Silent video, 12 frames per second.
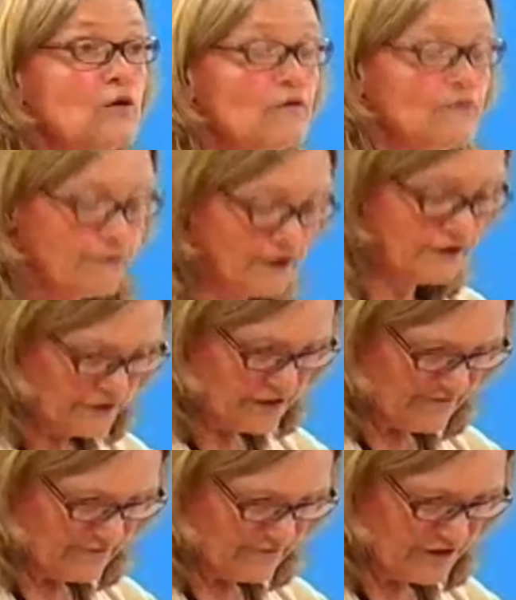Further
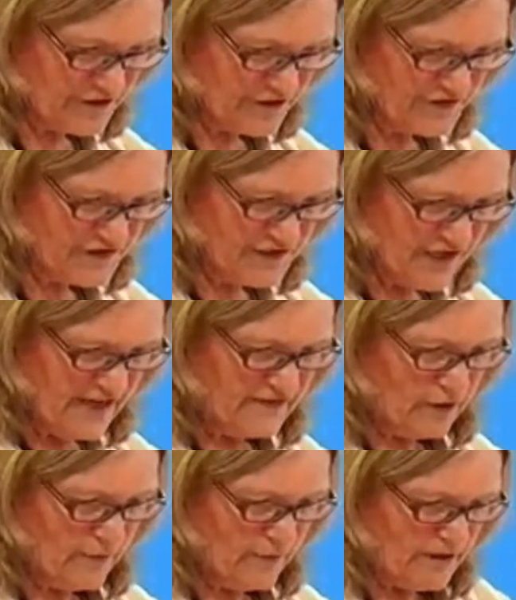divergence,
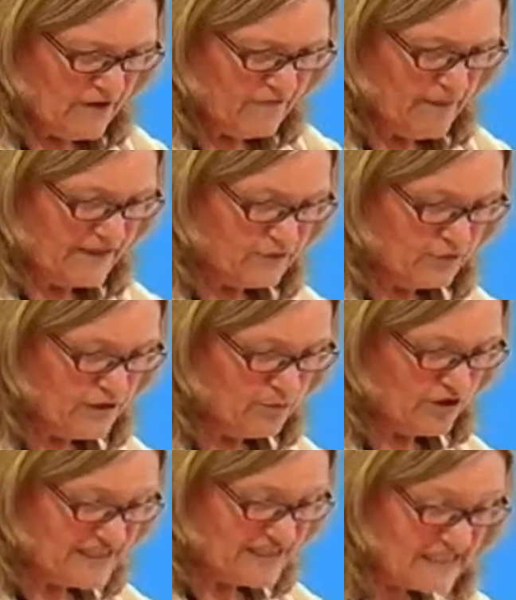they're above by
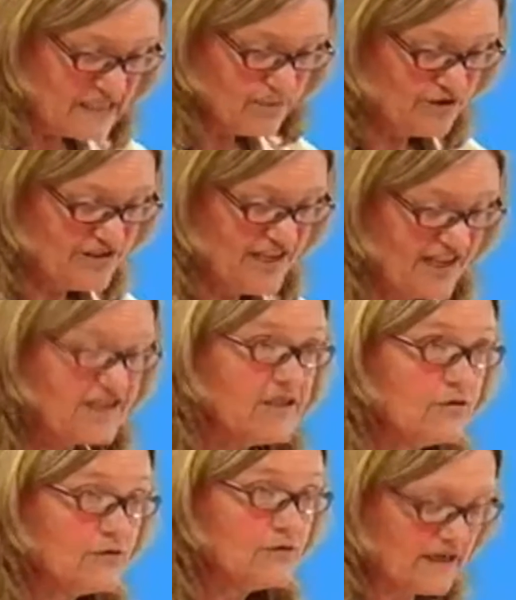3.6% in
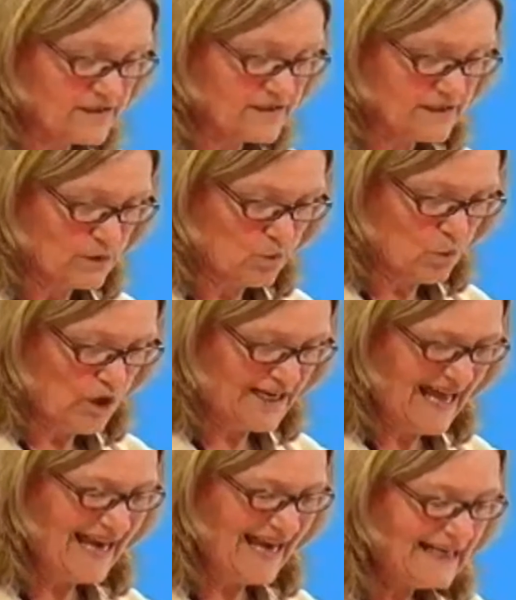2001
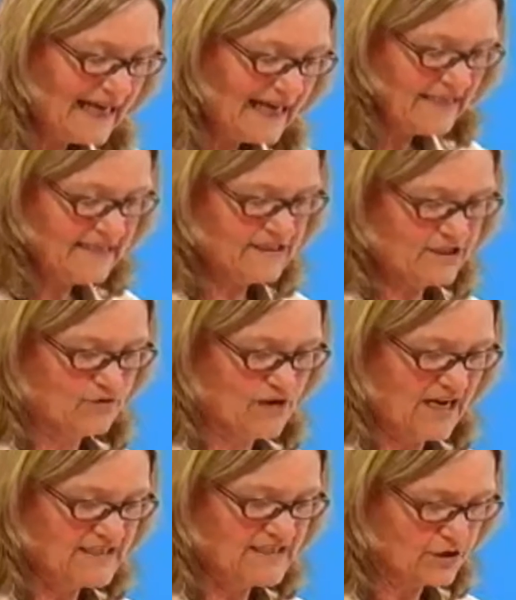and likely to
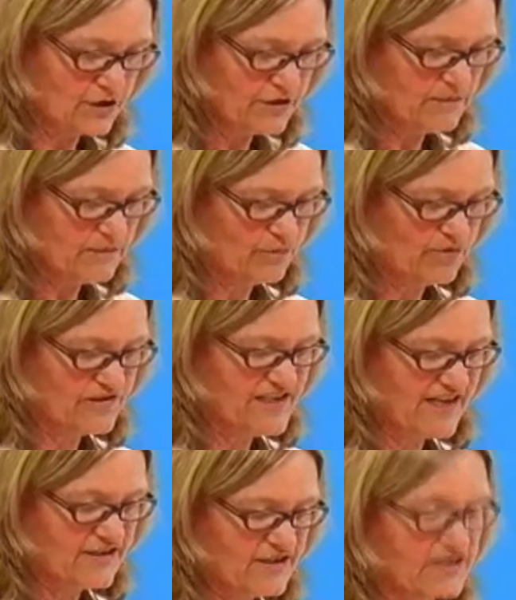rise
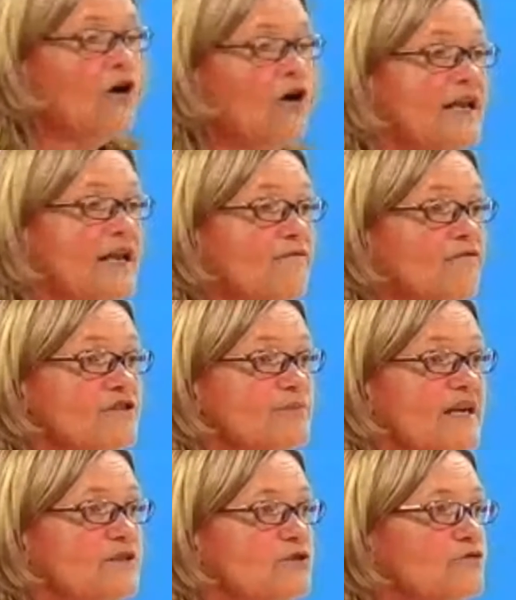13% on average
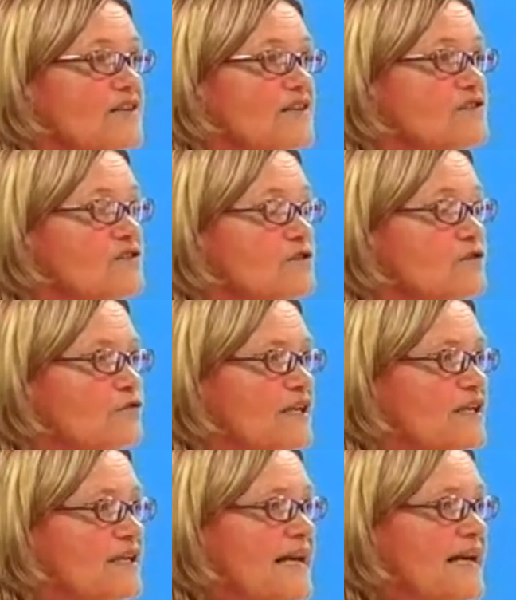by
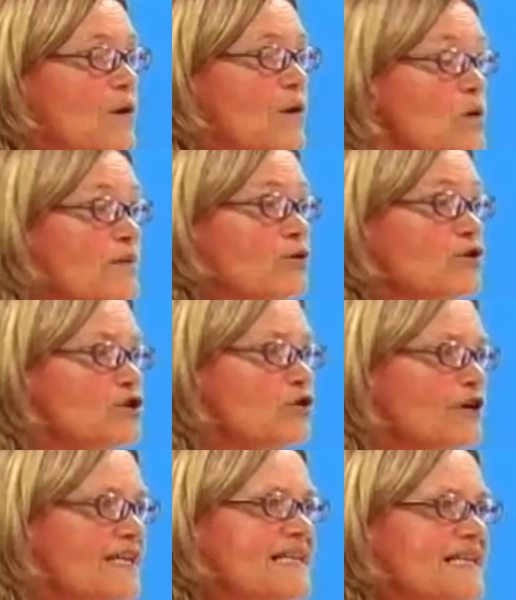2003. We were
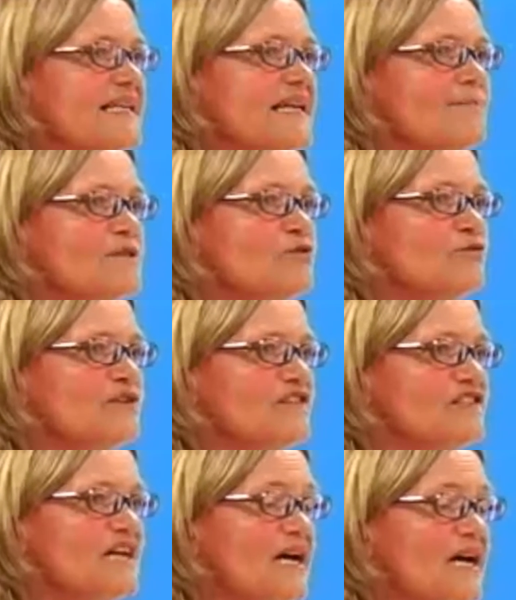joining EMU at the
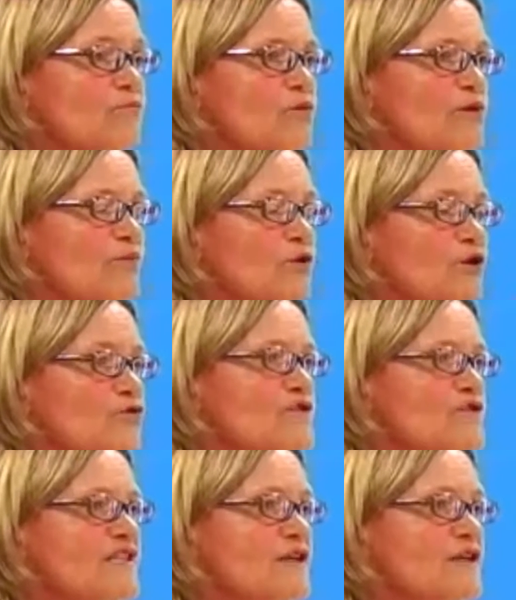time when we were
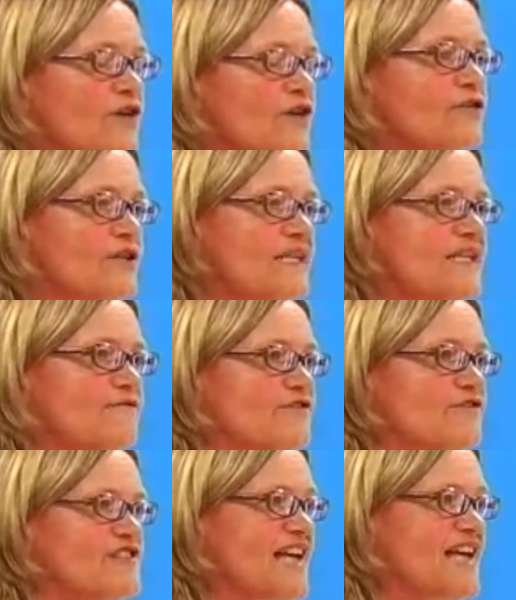losing other
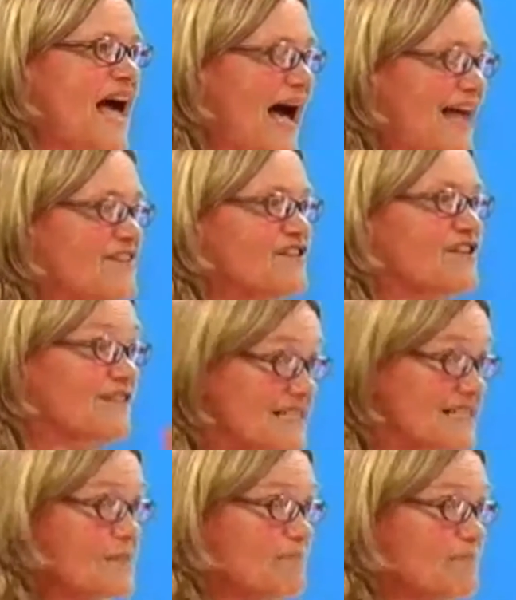levers, and
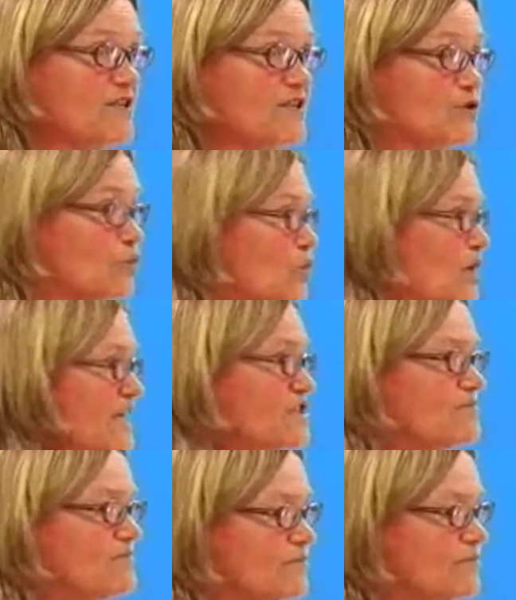this mattered.
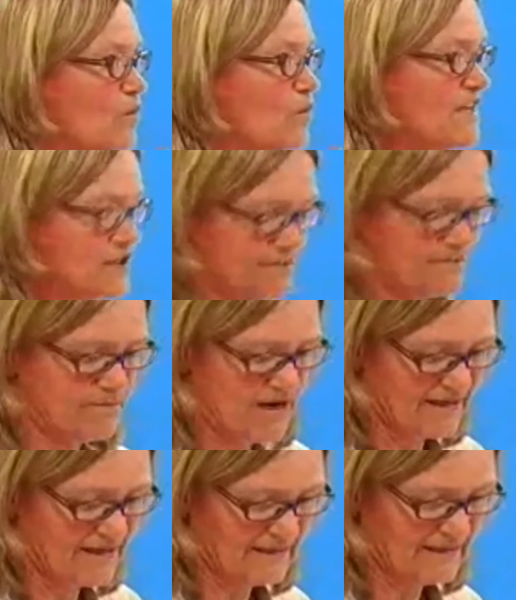Wage
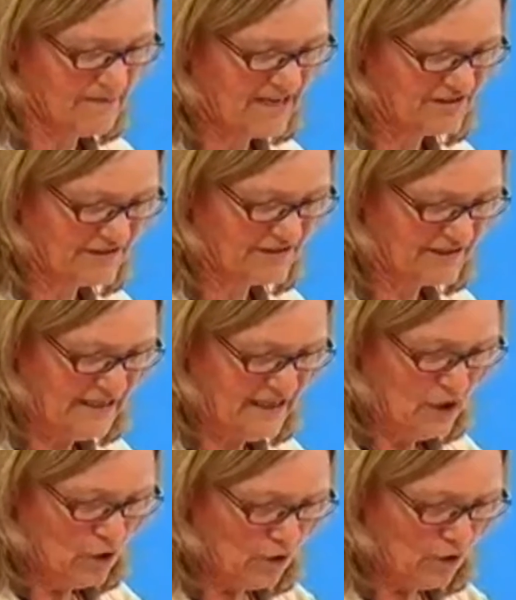bargaining mattered.
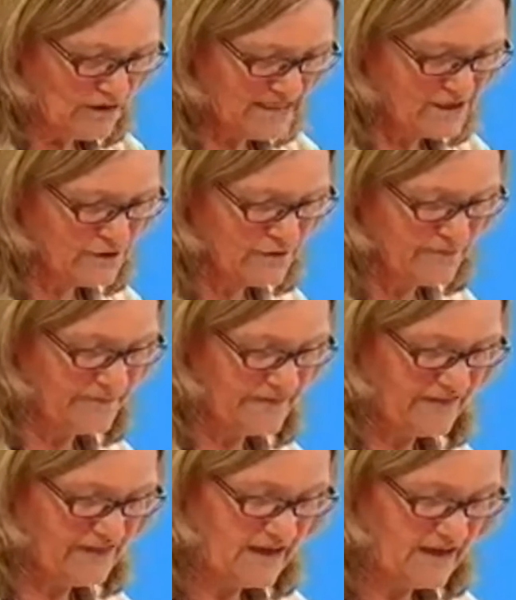Also,
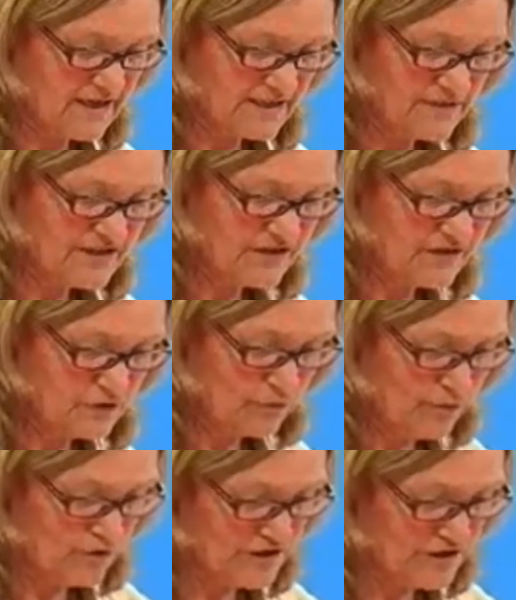the argument in the
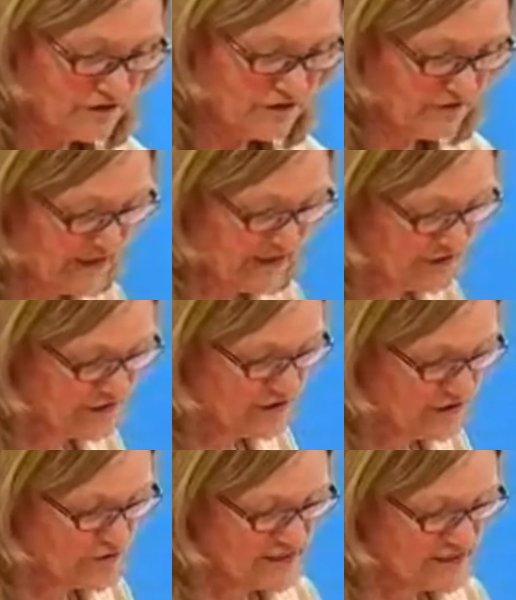report in
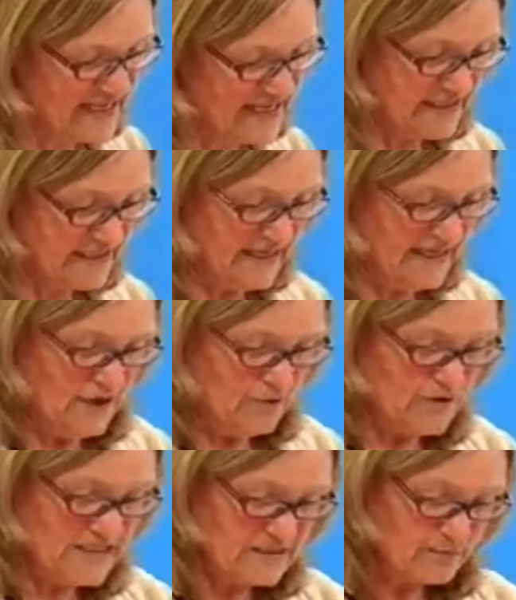2002 said,
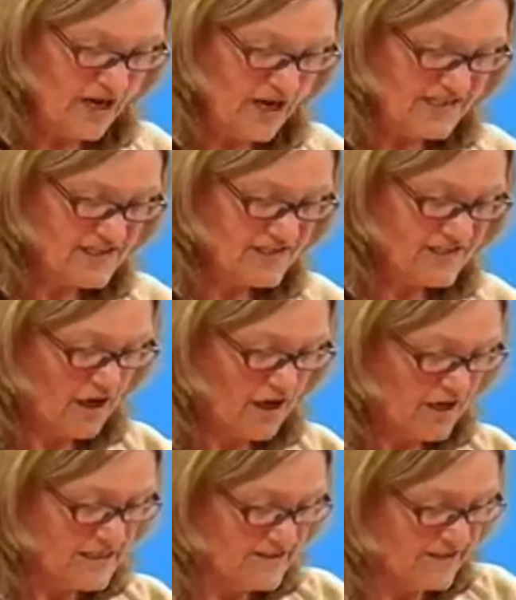recent prices and
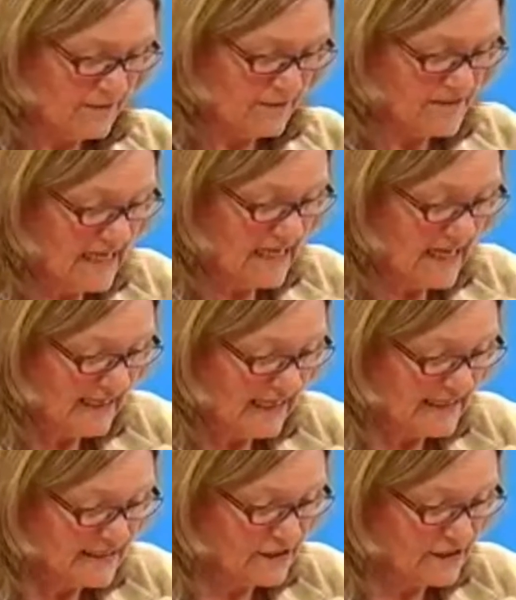cost developments highlighted